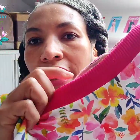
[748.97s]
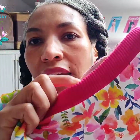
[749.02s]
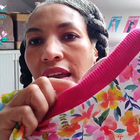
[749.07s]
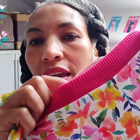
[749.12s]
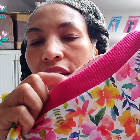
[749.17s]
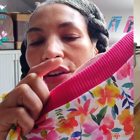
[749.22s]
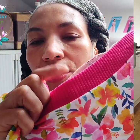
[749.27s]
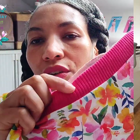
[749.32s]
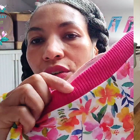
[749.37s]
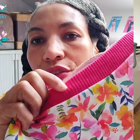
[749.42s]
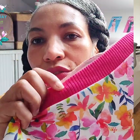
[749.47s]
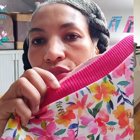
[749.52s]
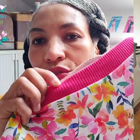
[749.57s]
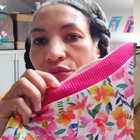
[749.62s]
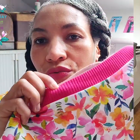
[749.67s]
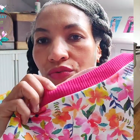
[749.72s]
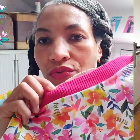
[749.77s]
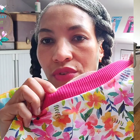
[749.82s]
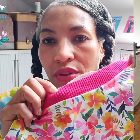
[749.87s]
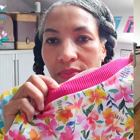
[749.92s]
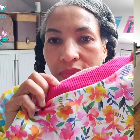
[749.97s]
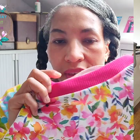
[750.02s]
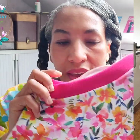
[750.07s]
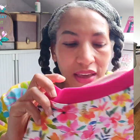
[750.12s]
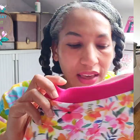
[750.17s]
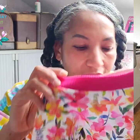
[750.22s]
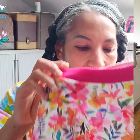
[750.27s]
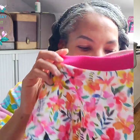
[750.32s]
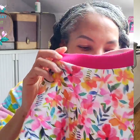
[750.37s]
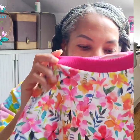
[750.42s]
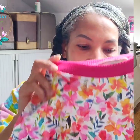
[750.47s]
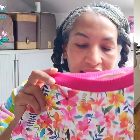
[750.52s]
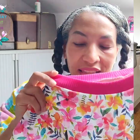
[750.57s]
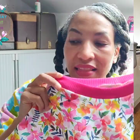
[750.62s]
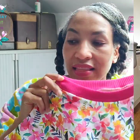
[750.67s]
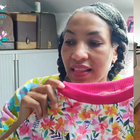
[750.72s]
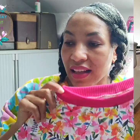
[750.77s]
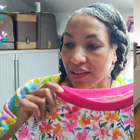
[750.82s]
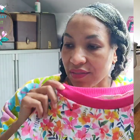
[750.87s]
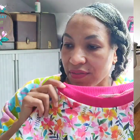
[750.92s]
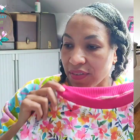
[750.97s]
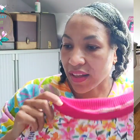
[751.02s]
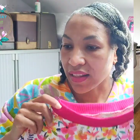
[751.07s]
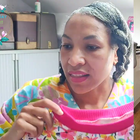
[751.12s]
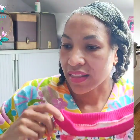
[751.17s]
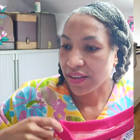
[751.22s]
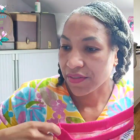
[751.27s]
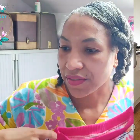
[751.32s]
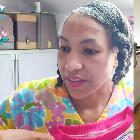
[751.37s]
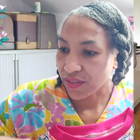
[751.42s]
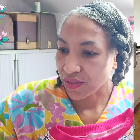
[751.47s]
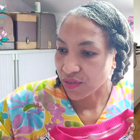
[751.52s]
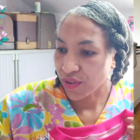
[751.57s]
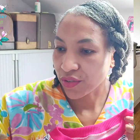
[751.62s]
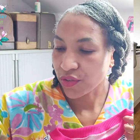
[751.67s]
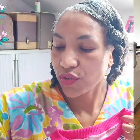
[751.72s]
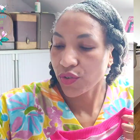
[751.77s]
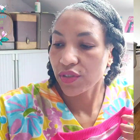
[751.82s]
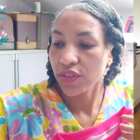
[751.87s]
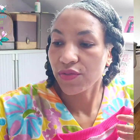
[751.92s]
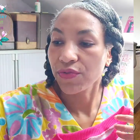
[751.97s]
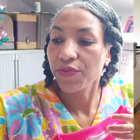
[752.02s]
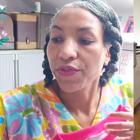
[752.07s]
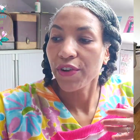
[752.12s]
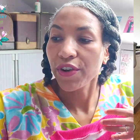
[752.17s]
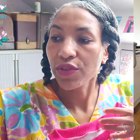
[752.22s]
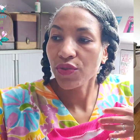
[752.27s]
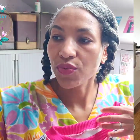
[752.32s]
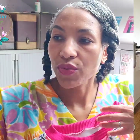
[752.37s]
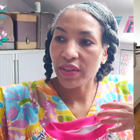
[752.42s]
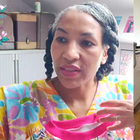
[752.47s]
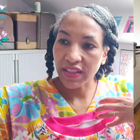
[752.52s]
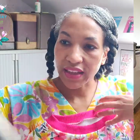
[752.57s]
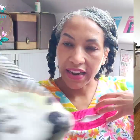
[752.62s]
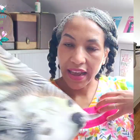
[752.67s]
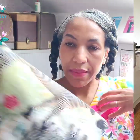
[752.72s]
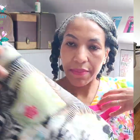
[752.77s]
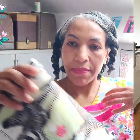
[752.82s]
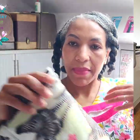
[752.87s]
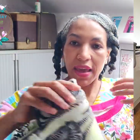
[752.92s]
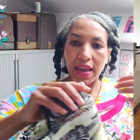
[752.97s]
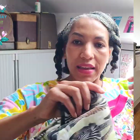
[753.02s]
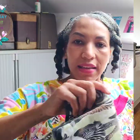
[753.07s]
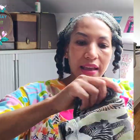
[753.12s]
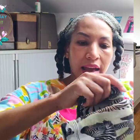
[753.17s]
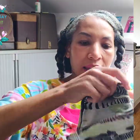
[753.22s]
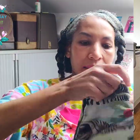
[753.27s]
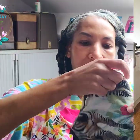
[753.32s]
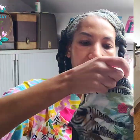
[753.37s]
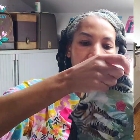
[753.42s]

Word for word: a cotton ribbing, and I love love this dress. So the first one that I made, I